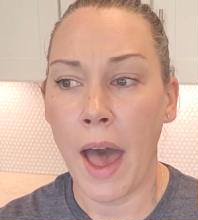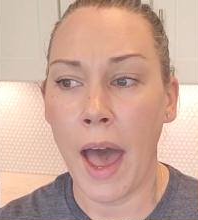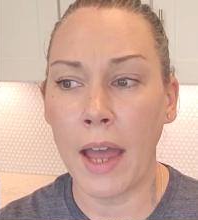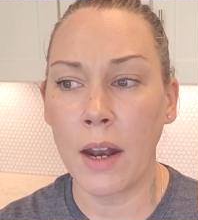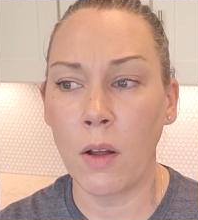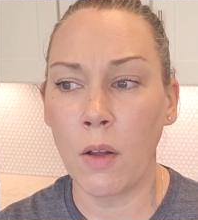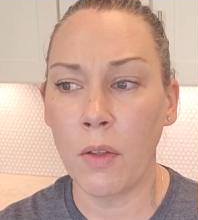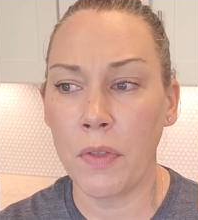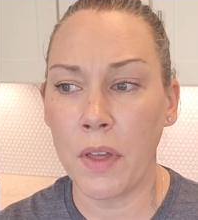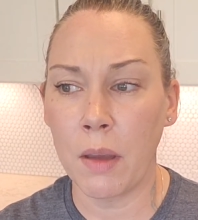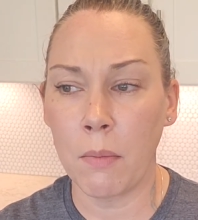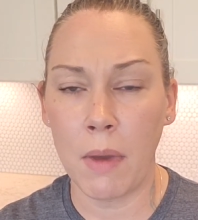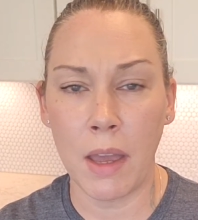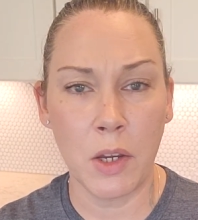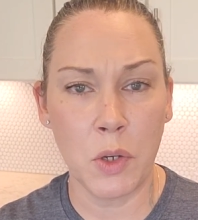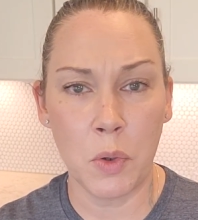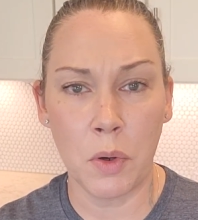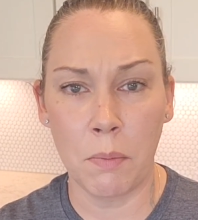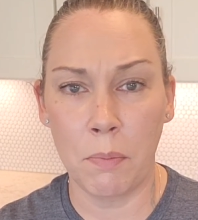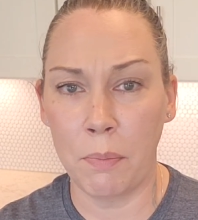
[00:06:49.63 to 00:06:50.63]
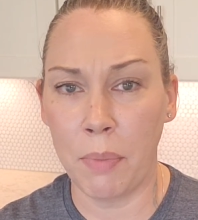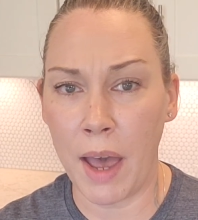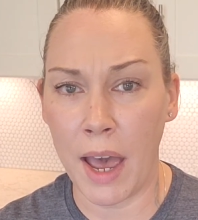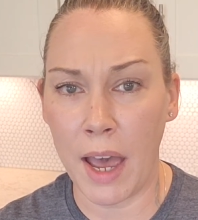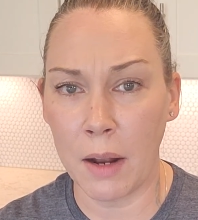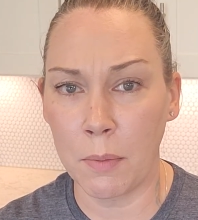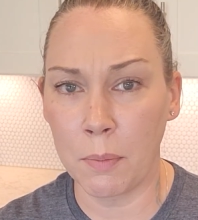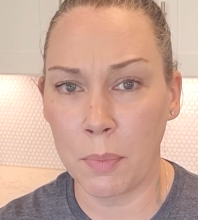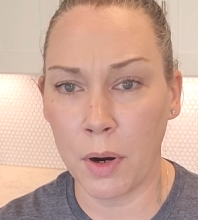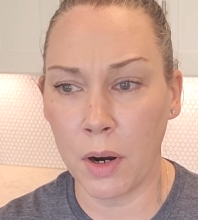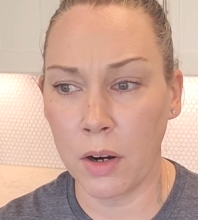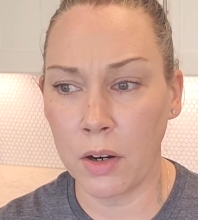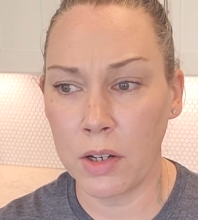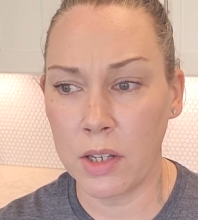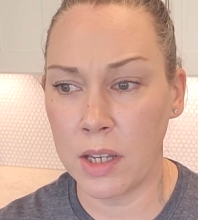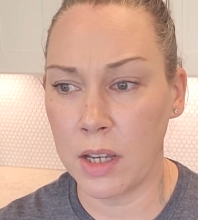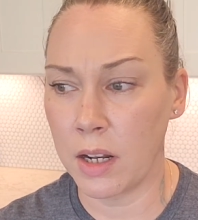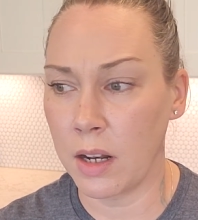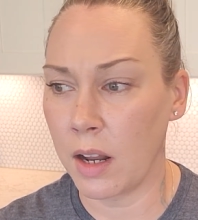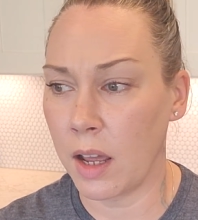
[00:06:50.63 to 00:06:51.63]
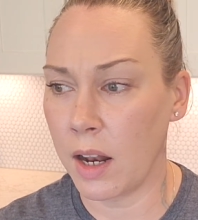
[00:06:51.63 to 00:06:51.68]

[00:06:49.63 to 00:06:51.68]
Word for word: I don't think makes you a bad person.